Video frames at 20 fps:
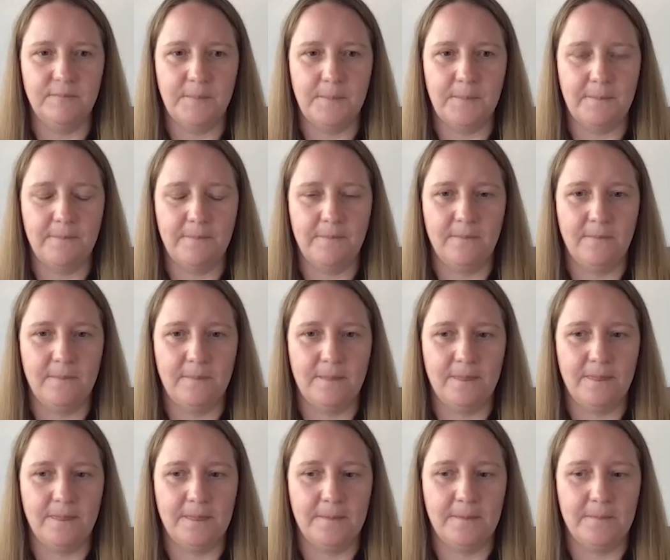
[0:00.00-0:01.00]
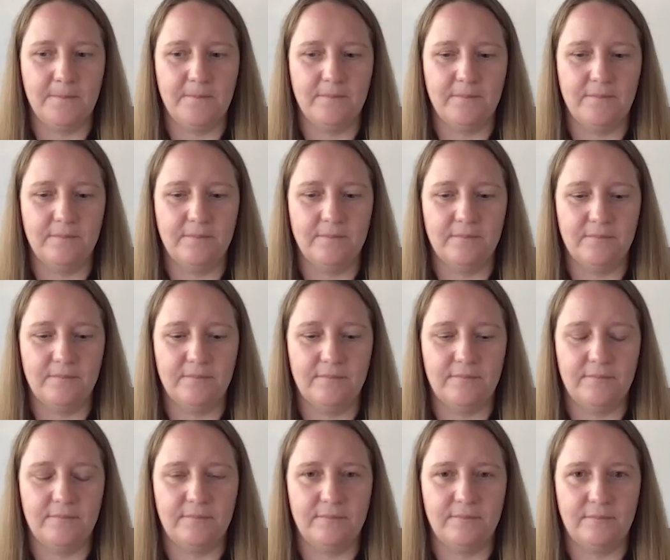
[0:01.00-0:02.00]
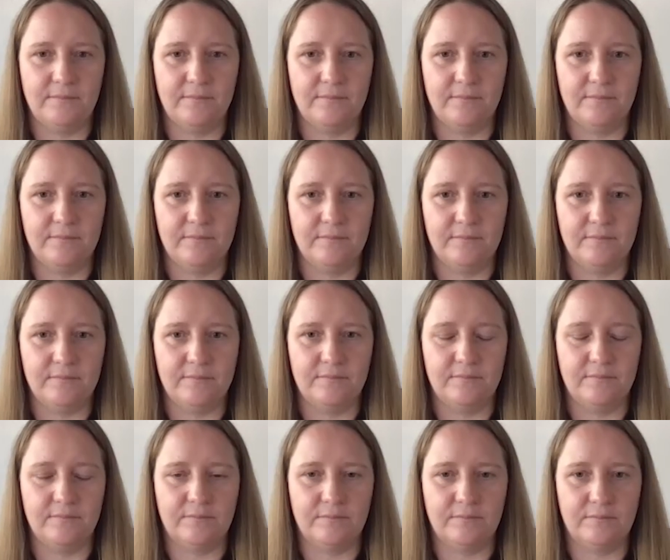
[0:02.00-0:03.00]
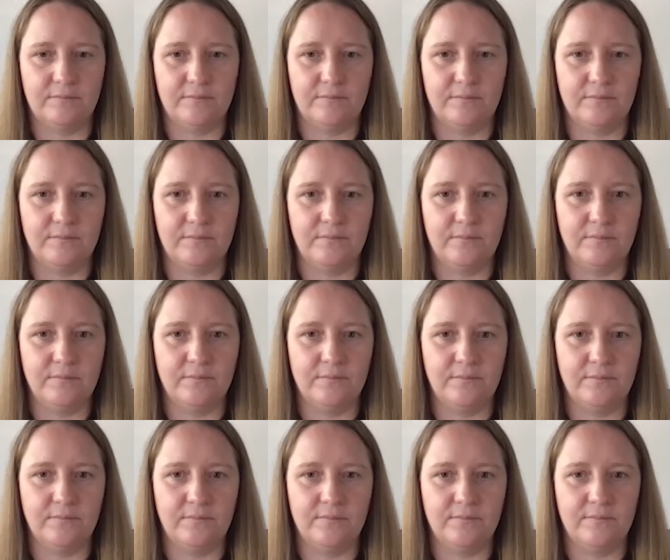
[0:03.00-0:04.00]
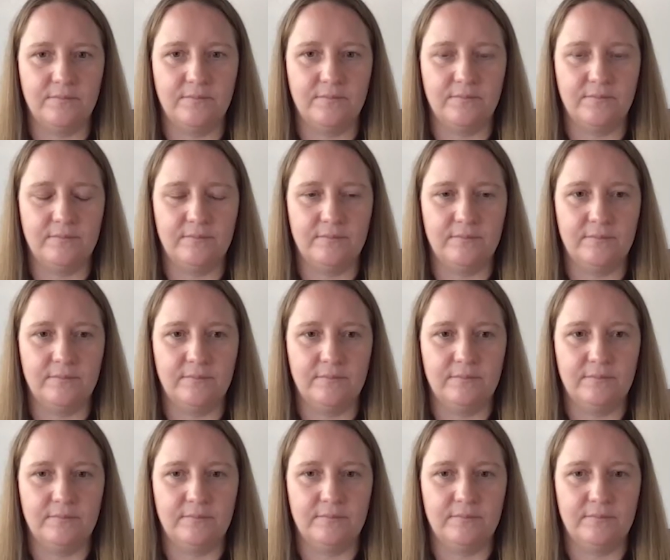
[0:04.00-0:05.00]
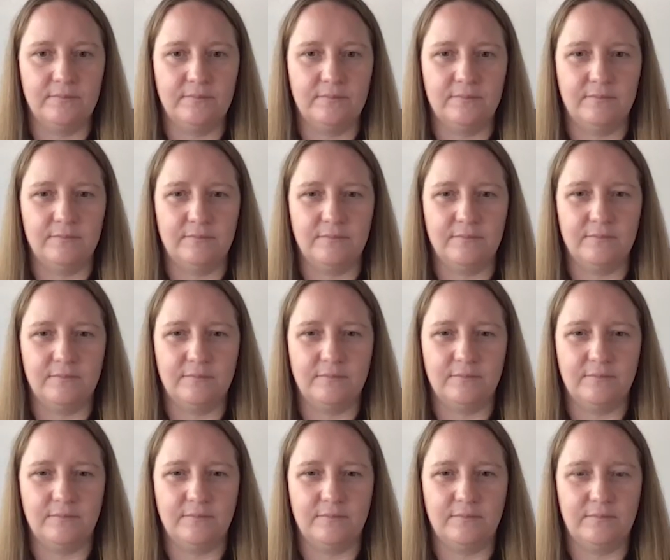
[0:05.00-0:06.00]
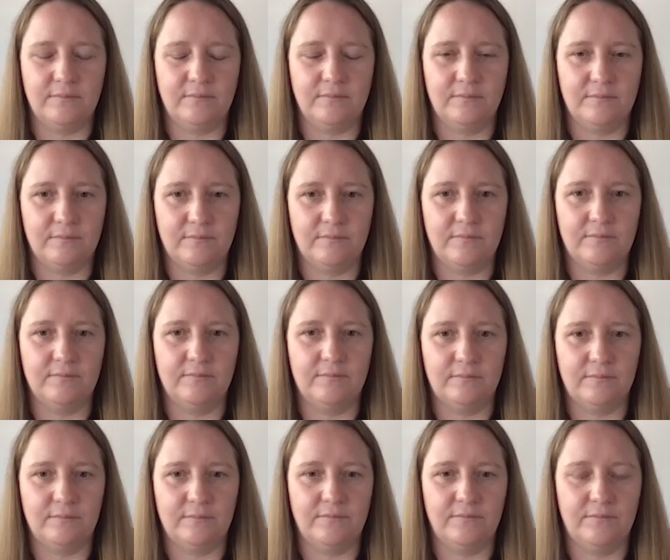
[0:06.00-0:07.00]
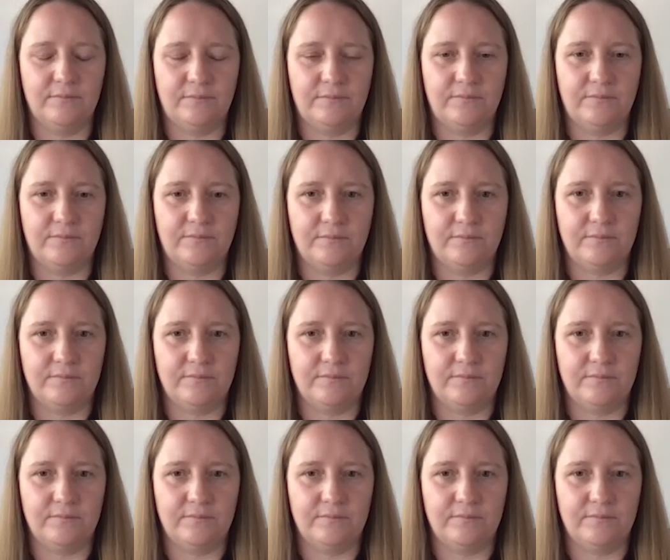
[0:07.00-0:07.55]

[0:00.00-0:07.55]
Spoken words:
(silent)